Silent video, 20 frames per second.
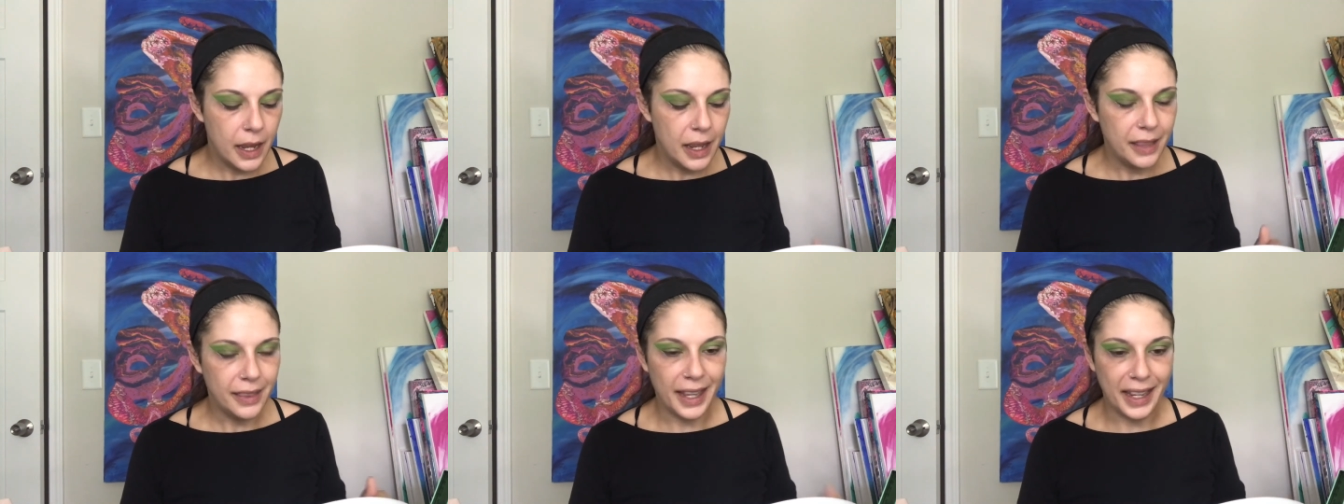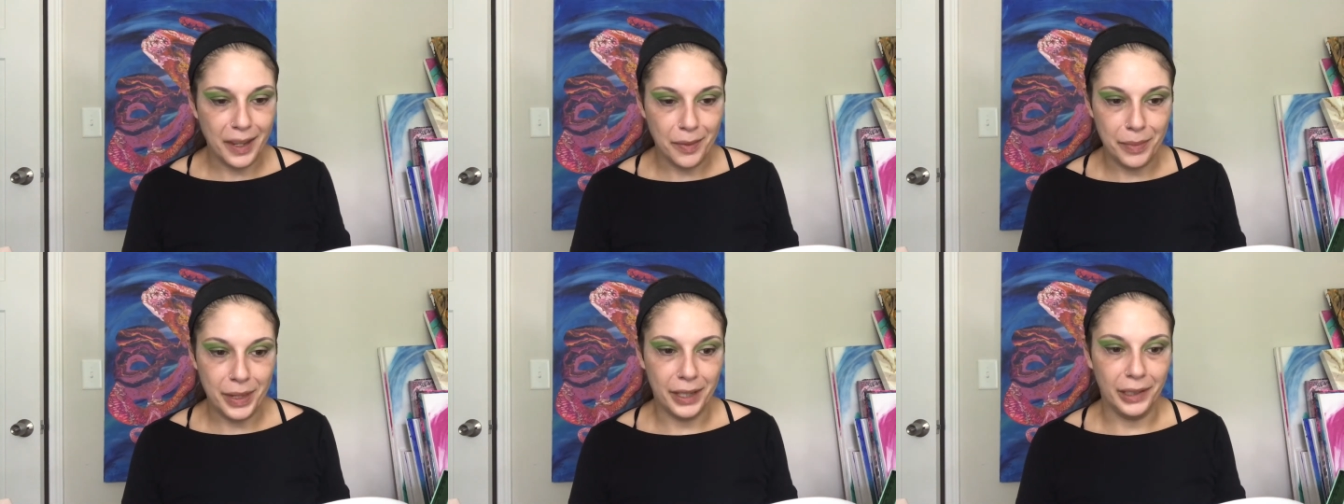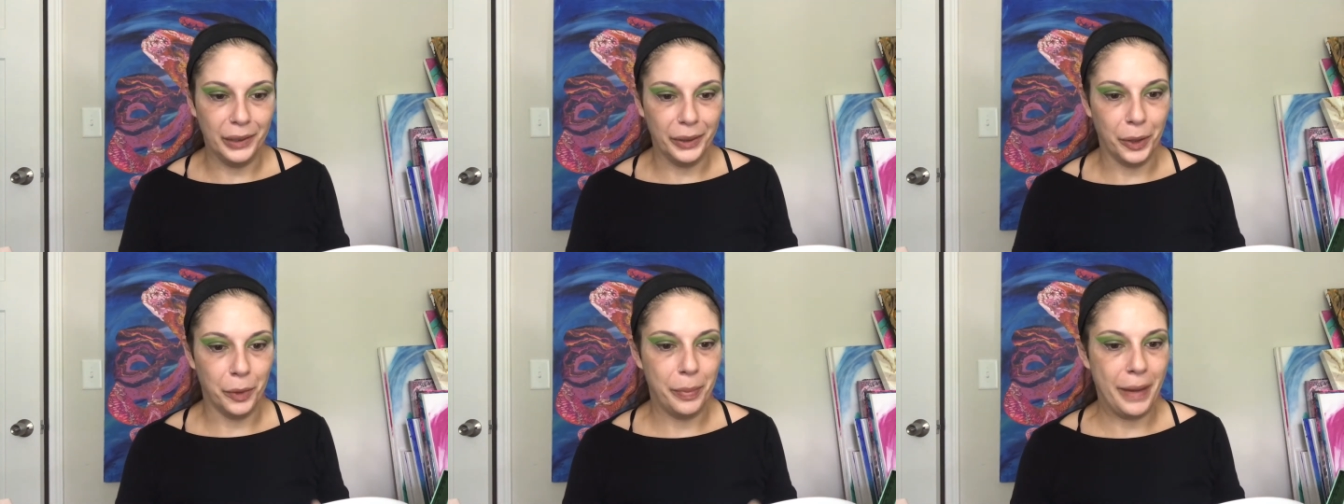They can be a
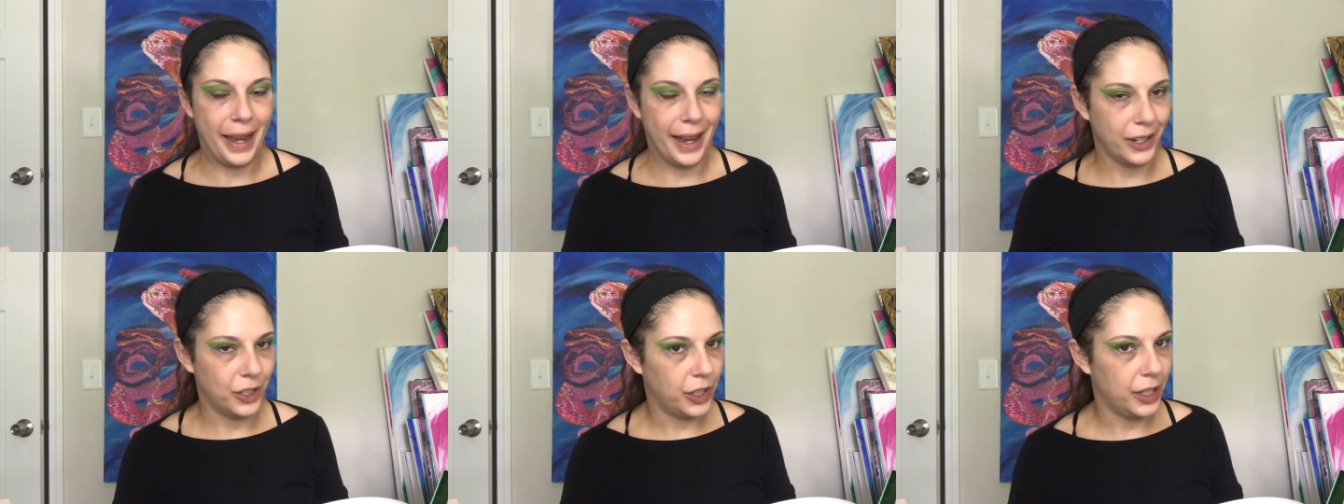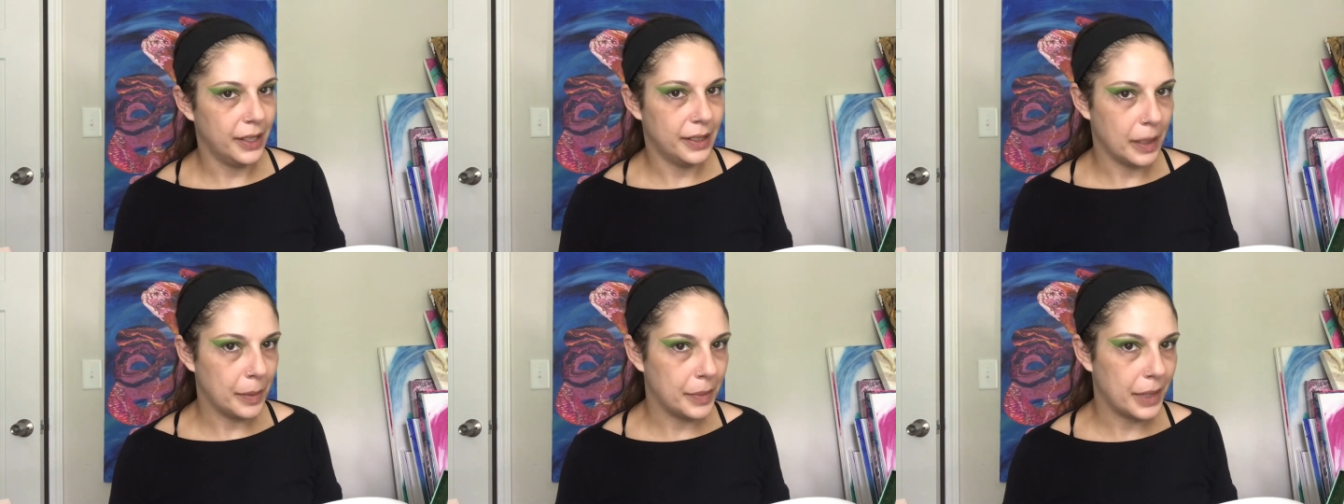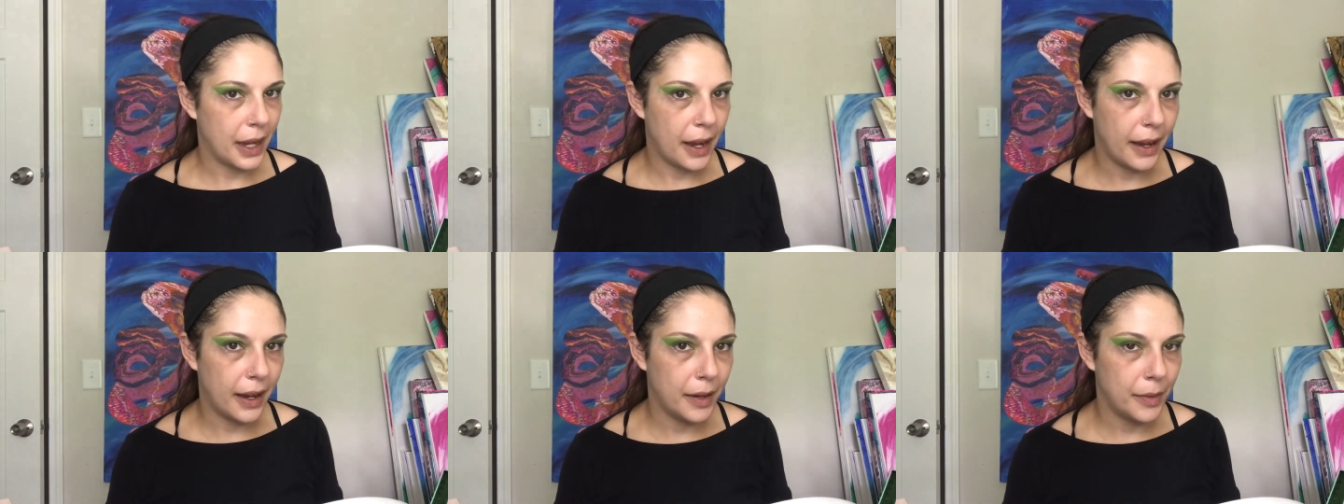little patchy
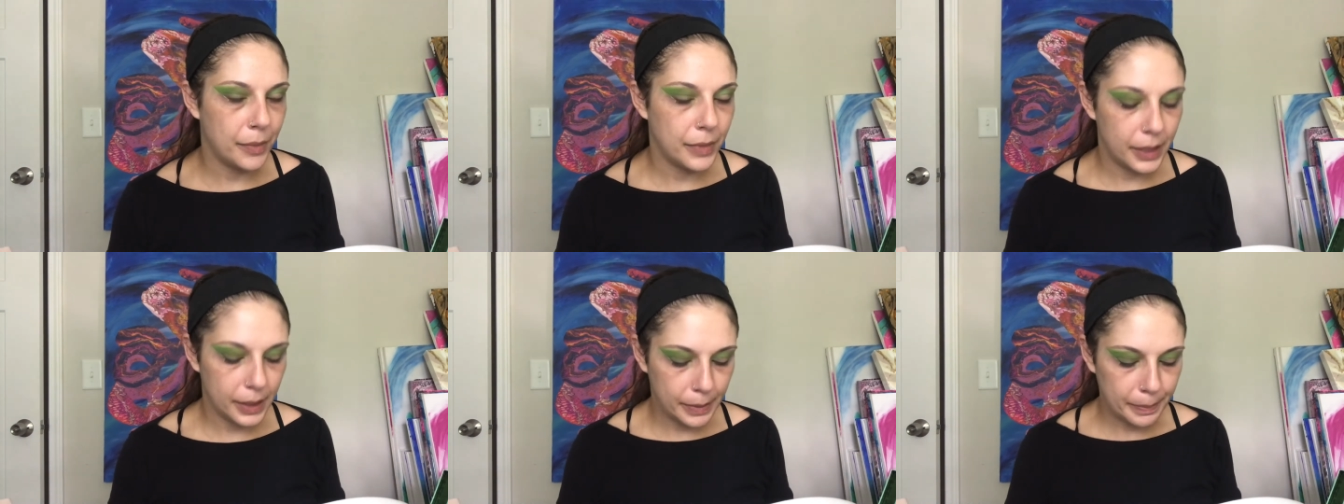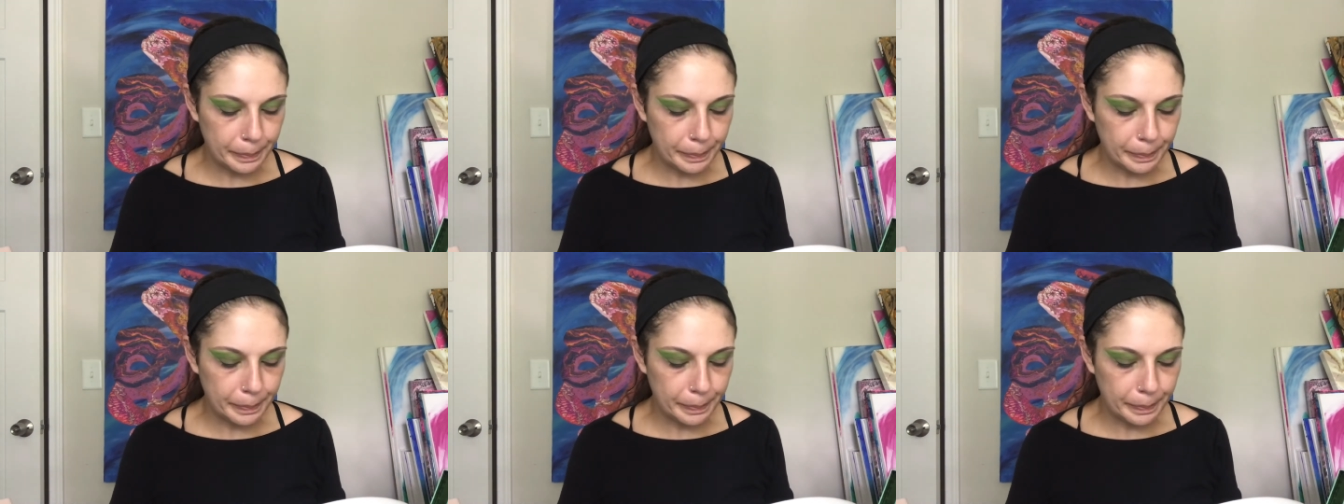sometimes.